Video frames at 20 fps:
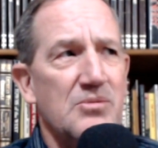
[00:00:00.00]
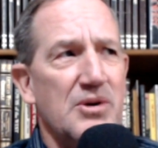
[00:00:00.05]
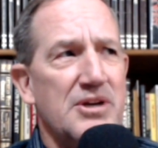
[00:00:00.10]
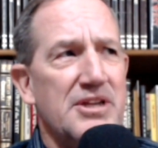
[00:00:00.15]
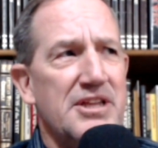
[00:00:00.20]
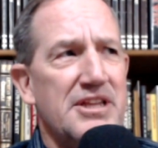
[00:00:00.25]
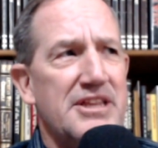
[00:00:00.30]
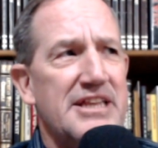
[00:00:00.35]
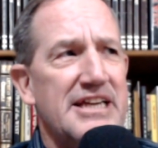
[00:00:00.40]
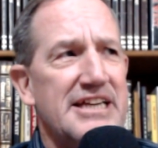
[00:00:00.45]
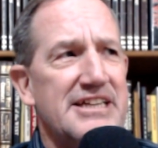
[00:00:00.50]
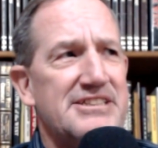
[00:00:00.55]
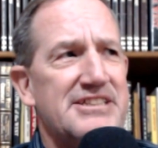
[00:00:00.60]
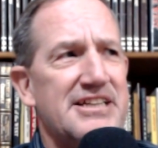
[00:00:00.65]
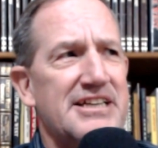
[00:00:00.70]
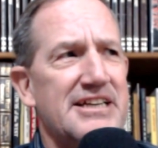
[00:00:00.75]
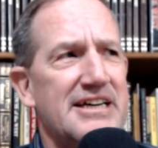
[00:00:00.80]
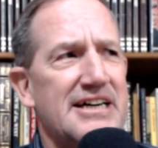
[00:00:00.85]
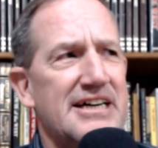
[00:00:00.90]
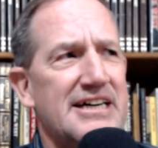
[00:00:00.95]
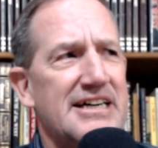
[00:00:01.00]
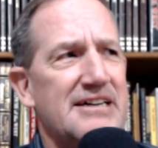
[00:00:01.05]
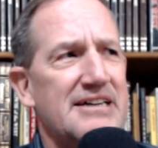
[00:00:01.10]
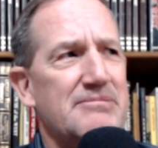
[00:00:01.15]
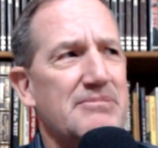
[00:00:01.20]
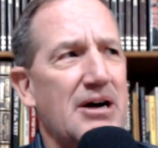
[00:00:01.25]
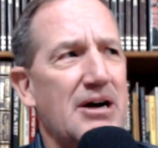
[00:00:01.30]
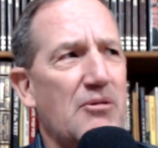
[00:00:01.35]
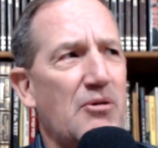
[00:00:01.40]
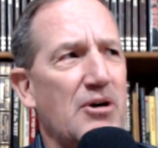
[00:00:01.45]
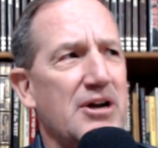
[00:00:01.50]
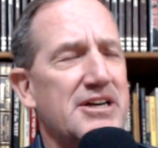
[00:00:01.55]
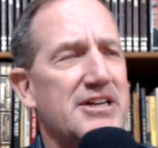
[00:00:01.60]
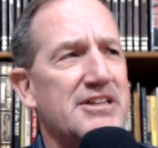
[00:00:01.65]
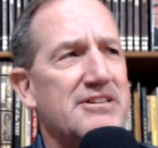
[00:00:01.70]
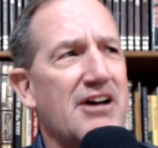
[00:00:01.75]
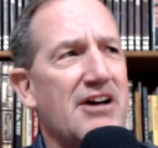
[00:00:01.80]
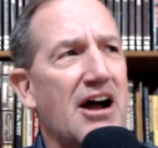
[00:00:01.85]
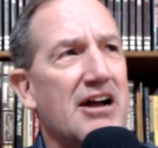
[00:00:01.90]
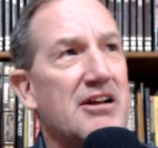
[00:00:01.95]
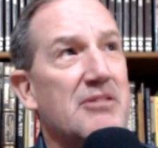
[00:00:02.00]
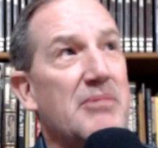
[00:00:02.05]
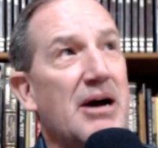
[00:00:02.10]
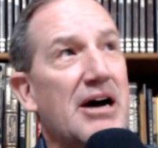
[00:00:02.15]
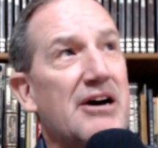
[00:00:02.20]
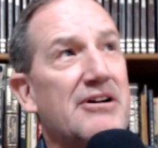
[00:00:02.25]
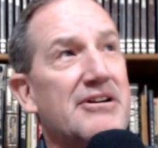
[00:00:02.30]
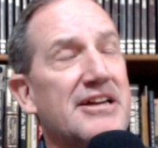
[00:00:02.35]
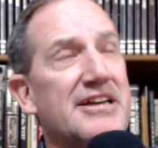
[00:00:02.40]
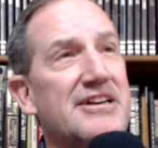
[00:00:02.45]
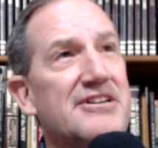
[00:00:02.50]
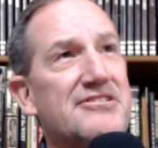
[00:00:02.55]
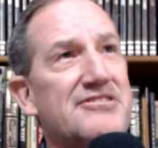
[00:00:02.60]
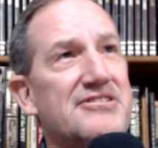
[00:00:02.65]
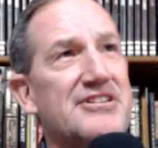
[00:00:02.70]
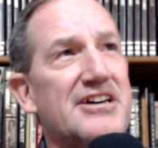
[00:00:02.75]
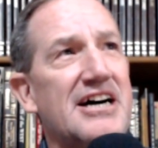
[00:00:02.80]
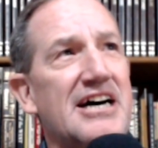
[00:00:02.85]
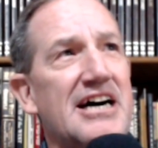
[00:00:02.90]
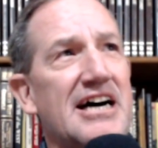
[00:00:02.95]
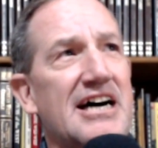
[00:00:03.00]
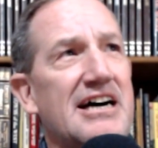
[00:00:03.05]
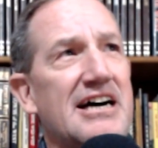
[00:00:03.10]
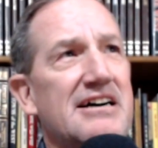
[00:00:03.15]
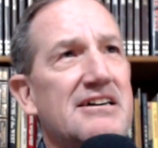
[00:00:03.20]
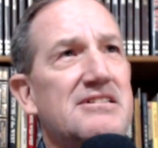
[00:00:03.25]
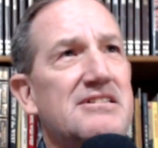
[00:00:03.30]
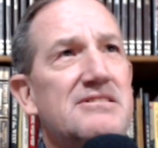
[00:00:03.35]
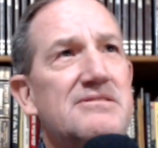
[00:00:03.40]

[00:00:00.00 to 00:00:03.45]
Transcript: of the things I wanted to talk about is, and